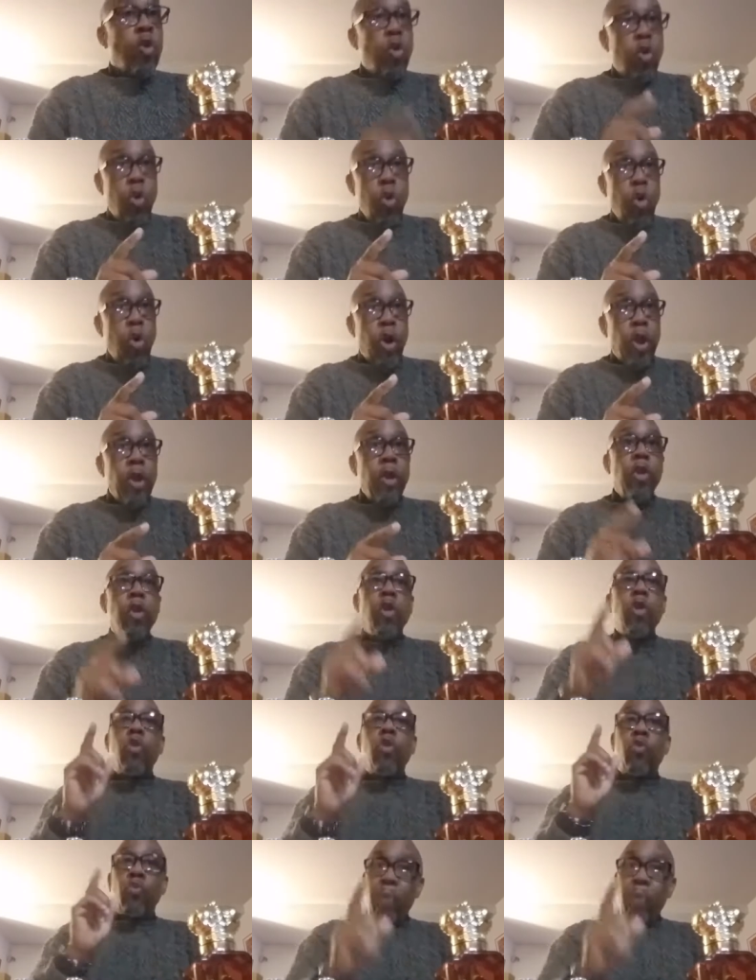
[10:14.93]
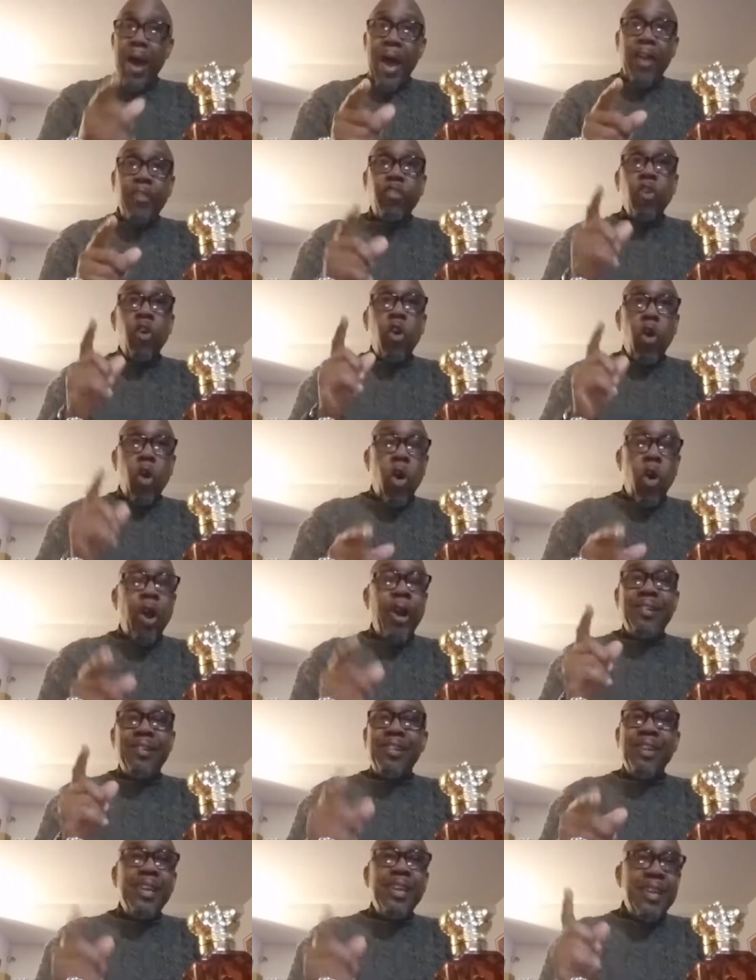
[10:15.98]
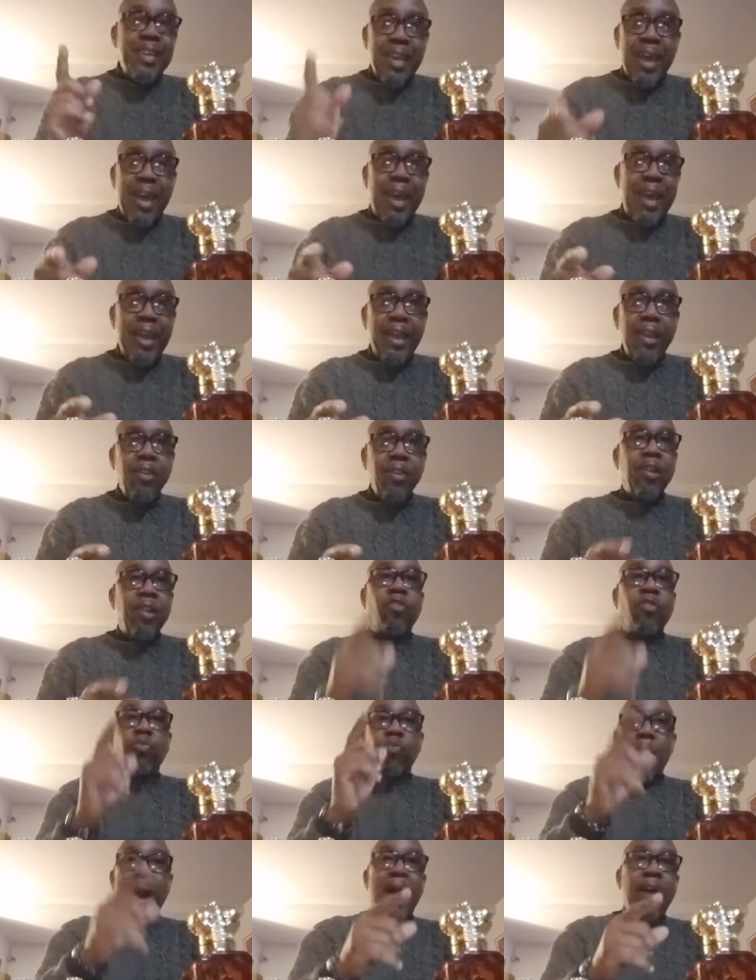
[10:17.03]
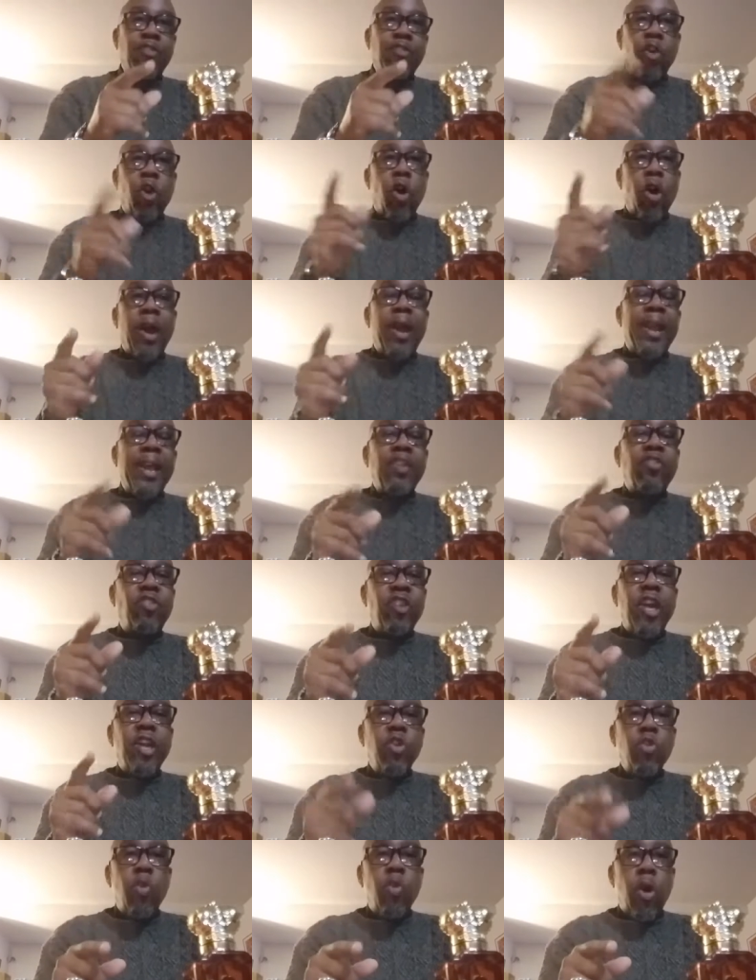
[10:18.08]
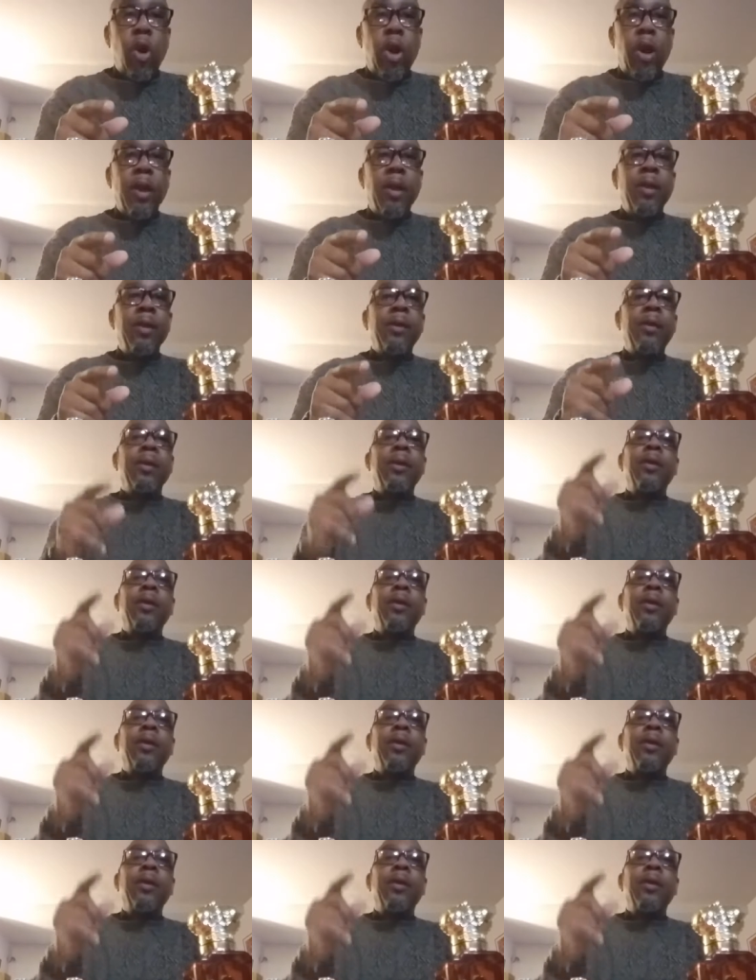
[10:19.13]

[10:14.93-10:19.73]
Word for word: Or RaJuR R-D-K, that's RaJuR R-A-J-U-R,